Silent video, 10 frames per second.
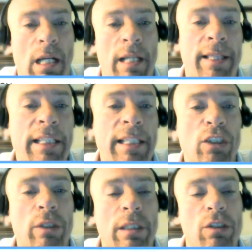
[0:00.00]
I
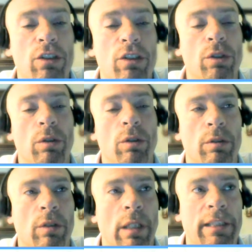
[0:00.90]
think you can do,
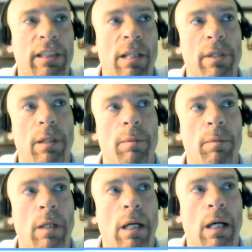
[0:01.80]
like, some of the